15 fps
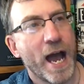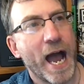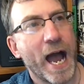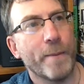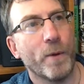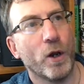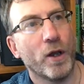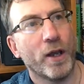
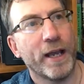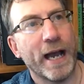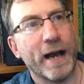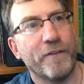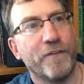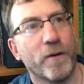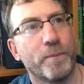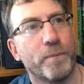and we're looking
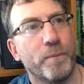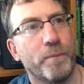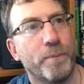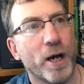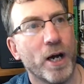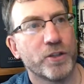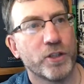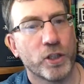out for
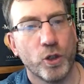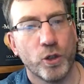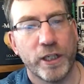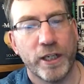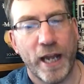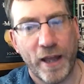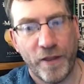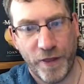
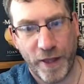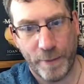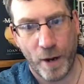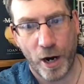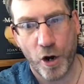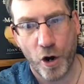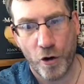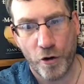persecuted ethnic
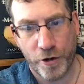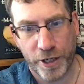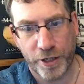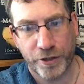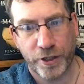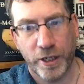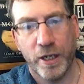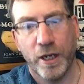
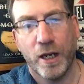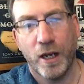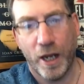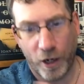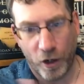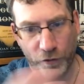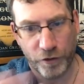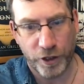minorities,
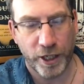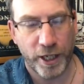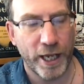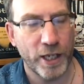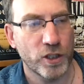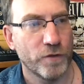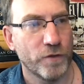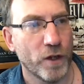like obviously the
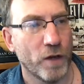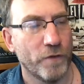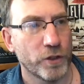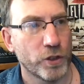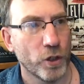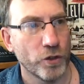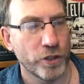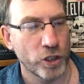case of the
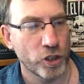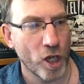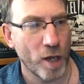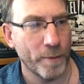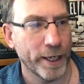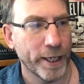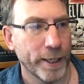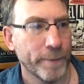Jews in
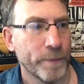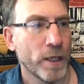Germany.